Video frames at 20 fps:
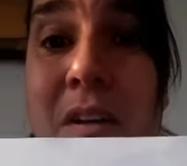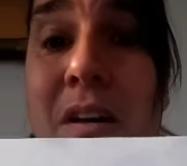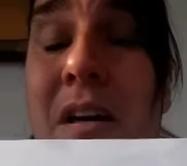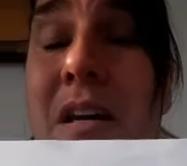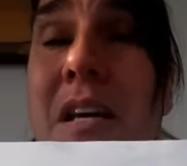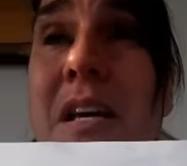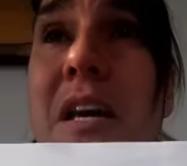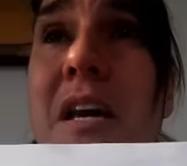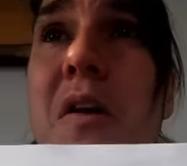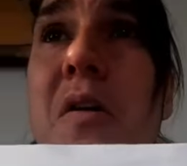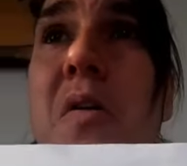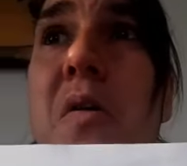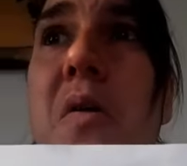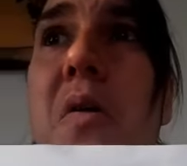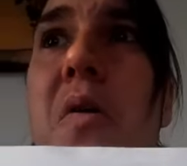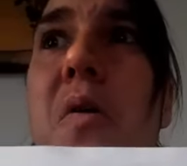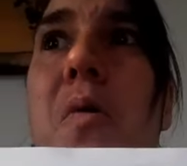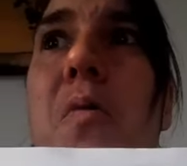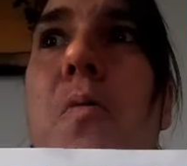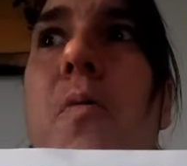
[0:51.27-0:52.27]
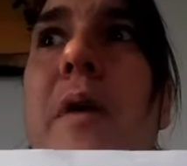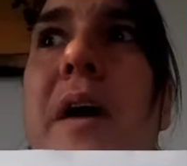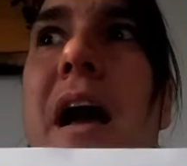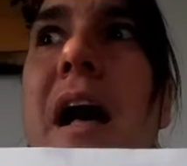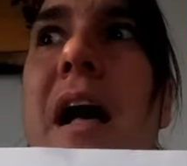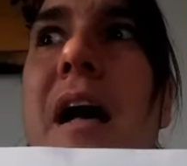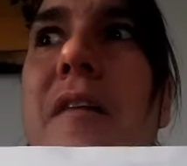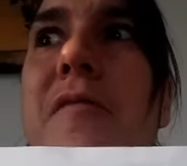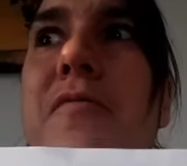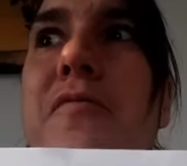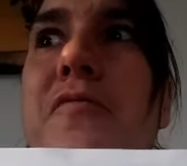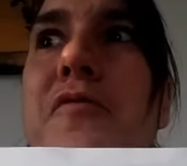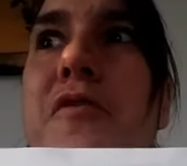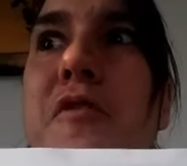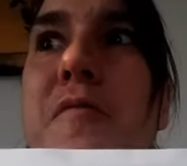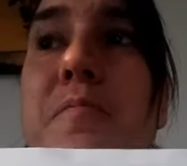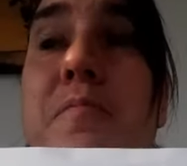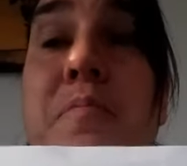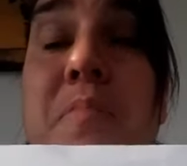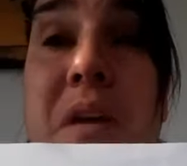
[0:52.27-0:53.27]
Okay, we have
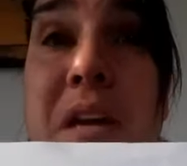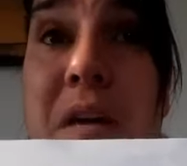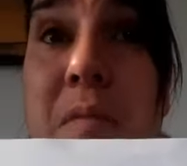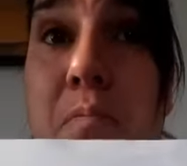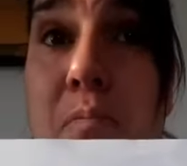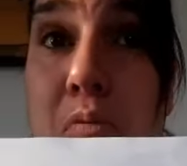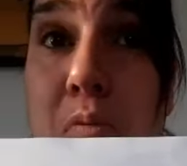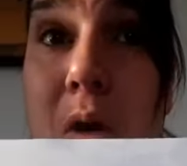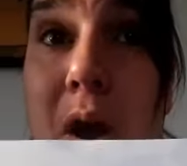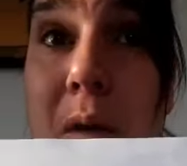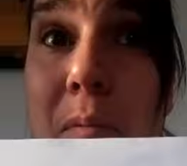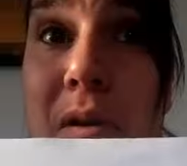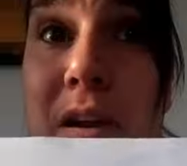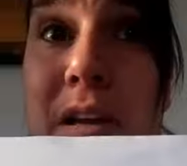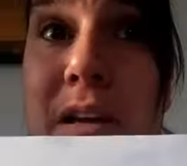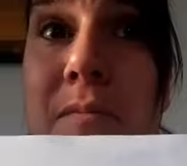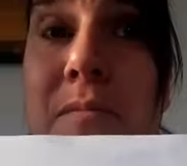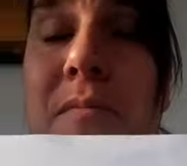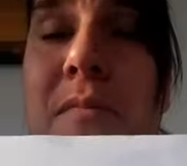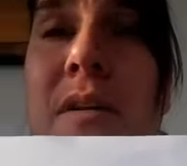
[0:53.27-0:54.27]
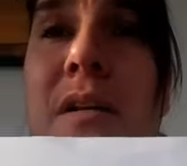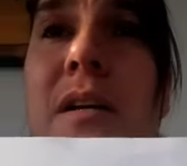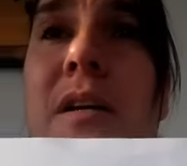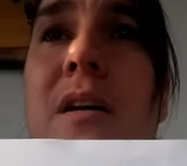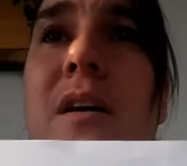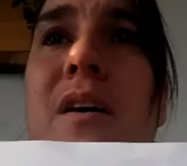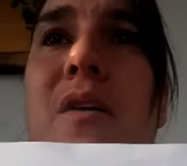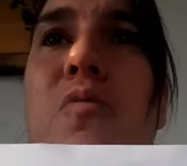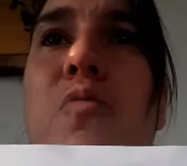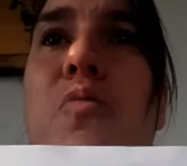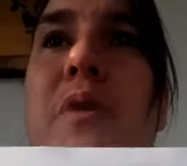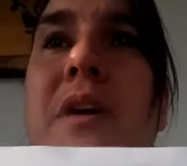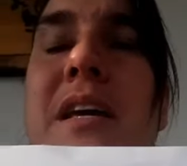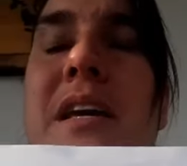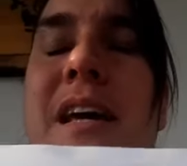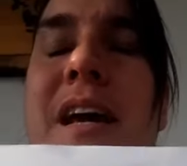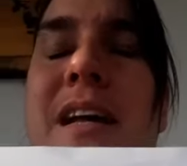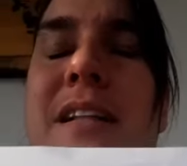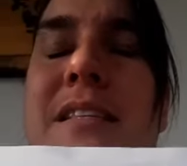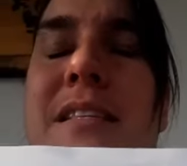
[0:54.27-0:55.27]
a big problem. We
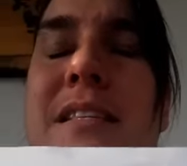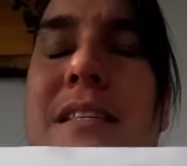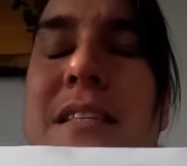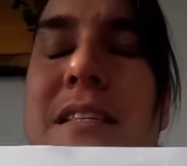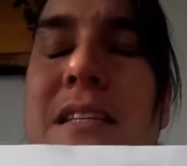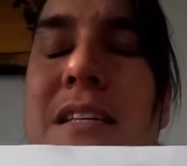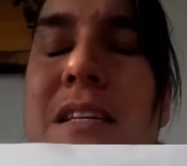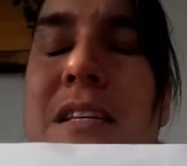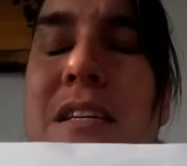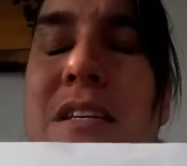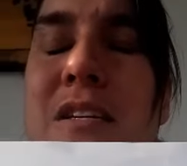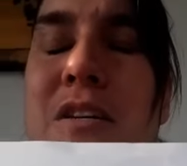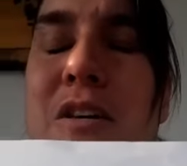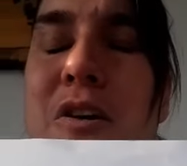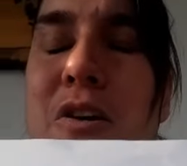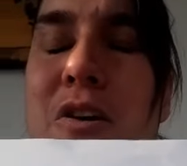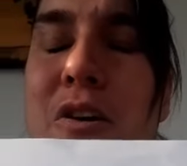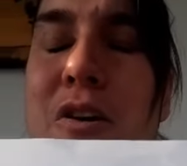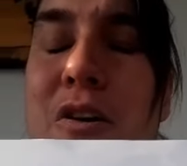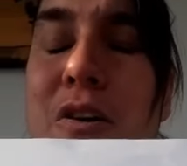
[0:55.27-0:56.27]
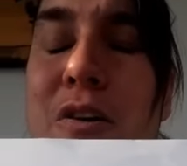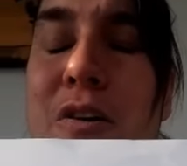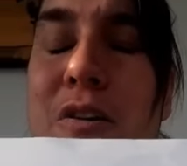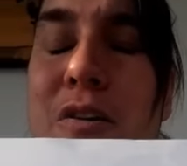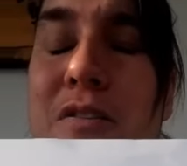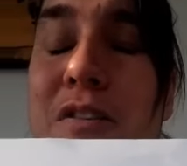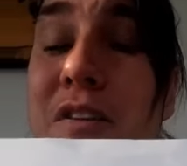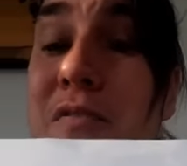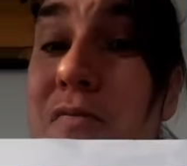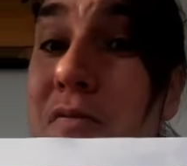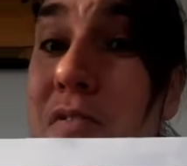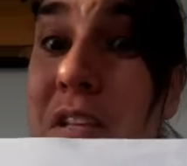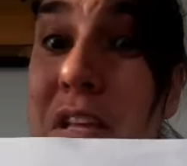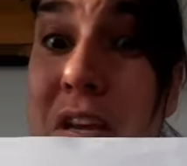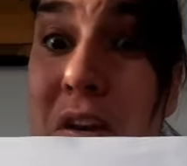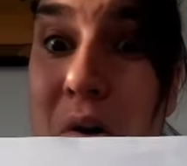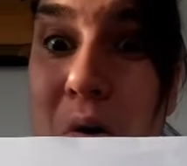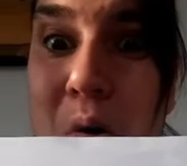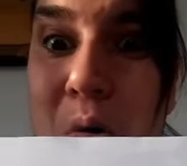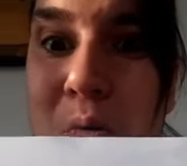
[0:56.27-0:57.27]
can see uh, the
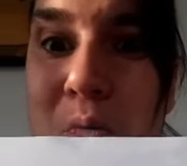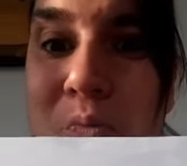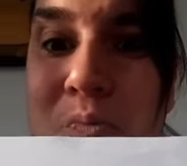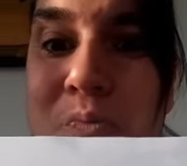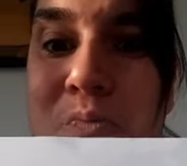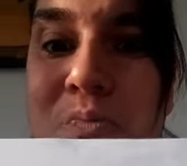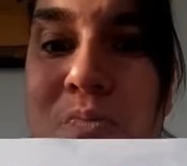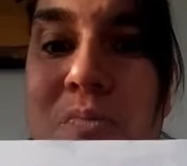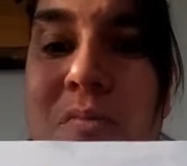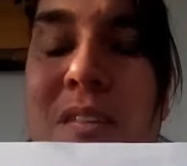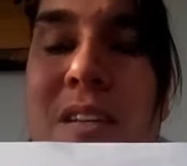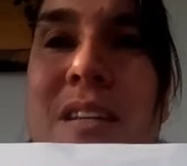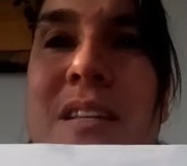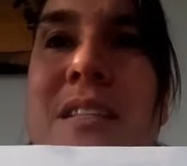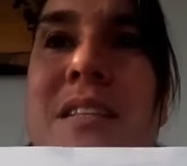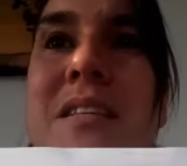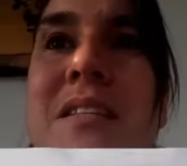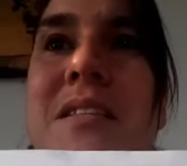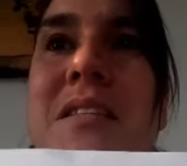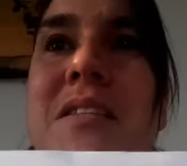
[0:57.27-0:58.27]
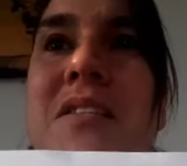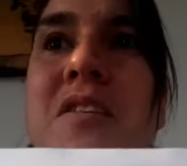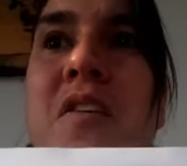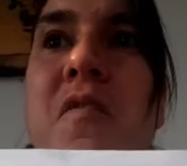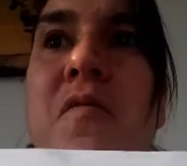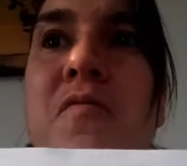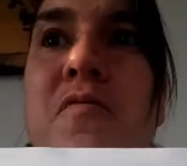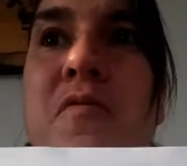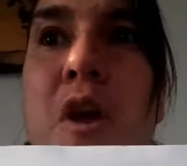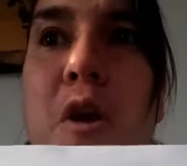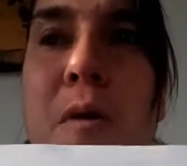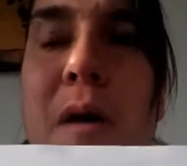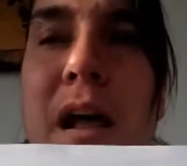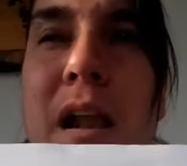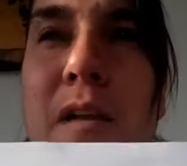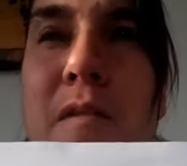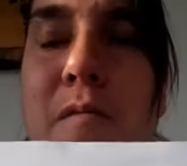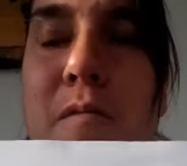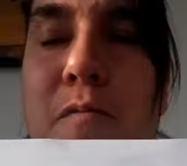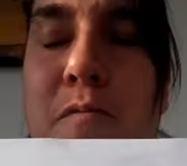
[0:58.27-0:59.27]
video this is a
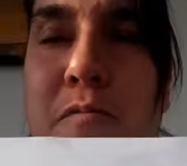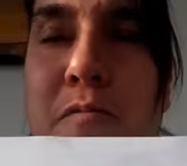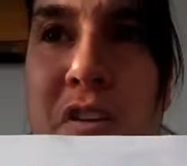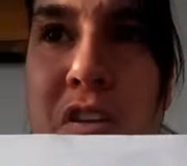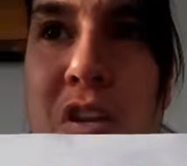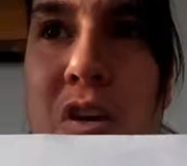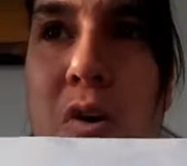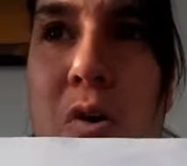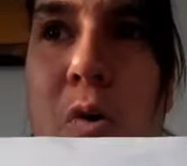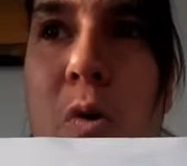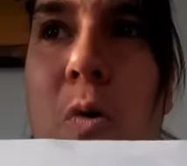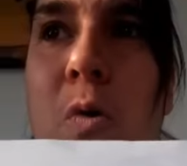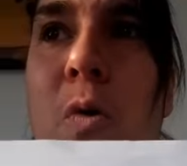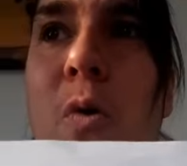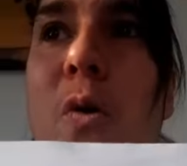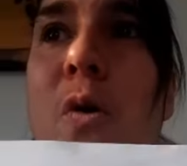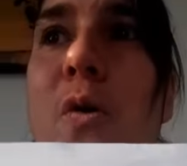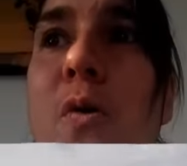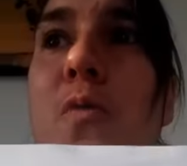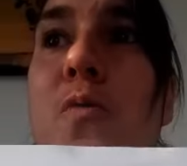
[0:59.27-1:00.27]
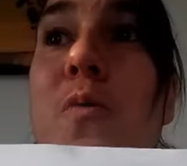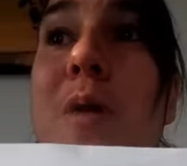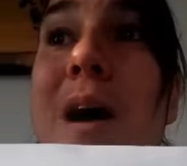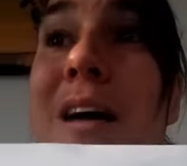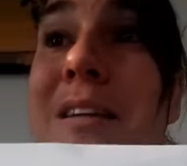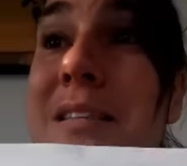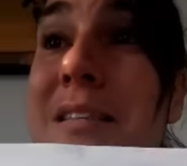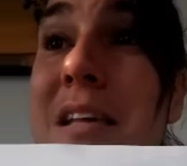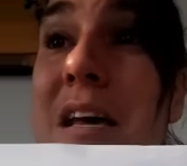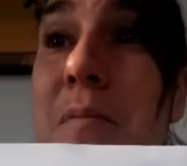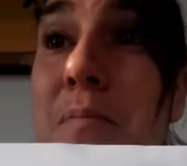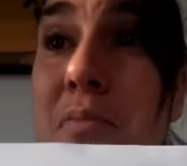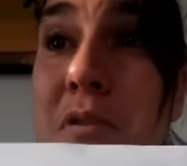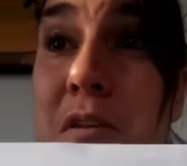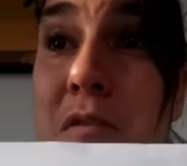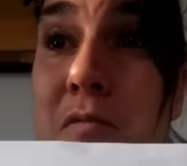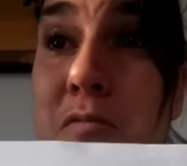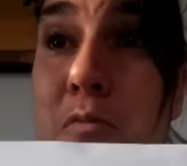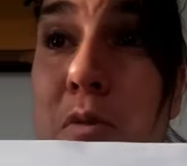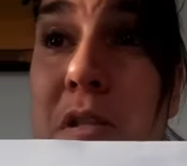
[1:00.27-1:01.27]
real video. What's
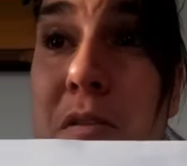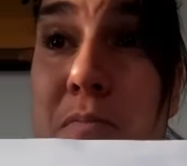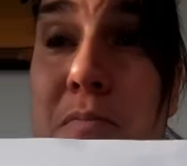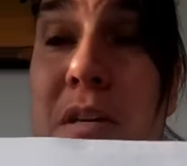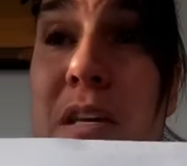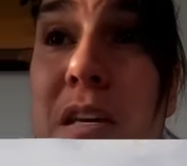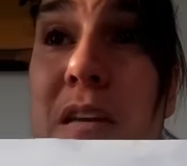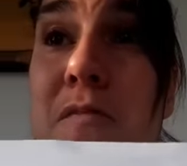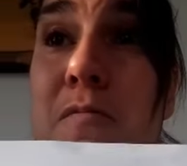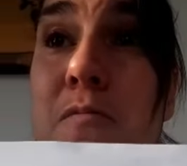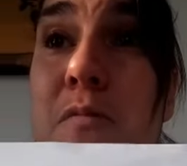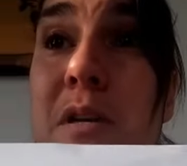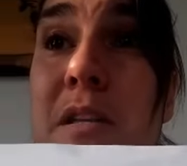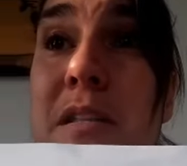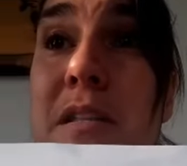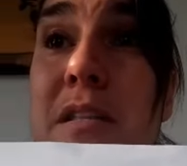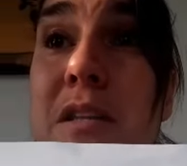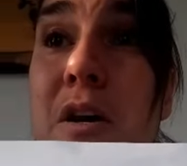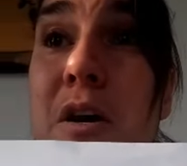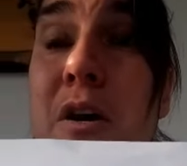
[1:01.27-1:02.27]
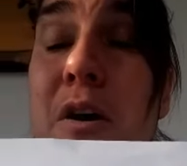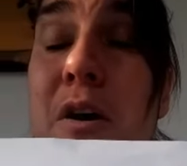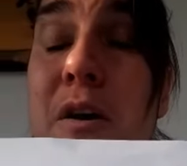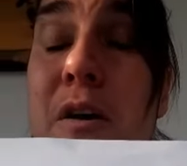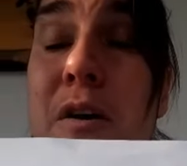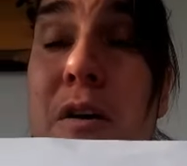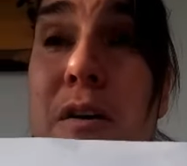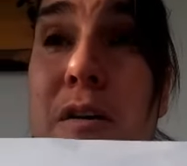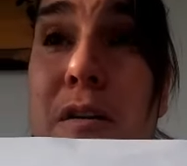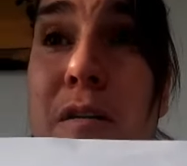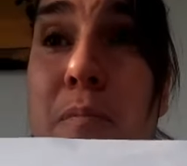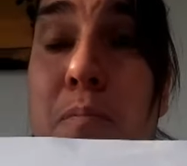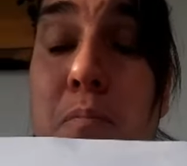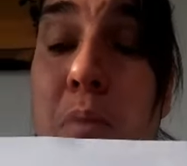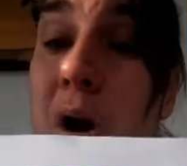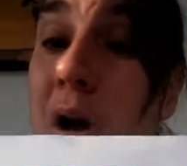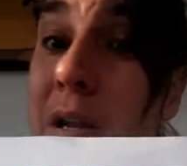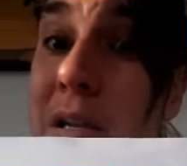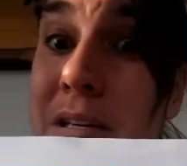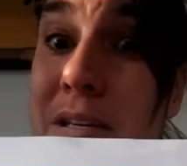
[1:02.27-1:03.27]
happened with me with the
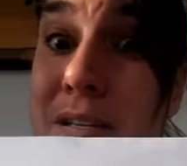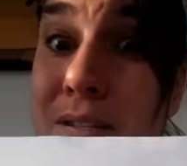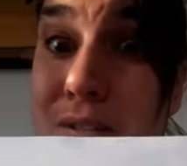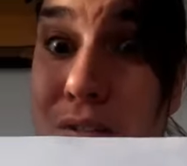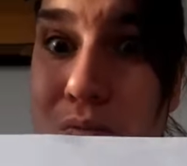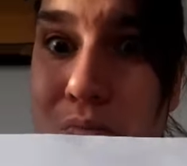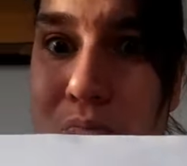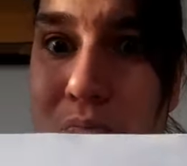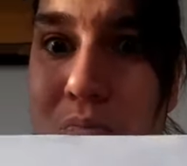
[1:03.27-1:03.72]
police?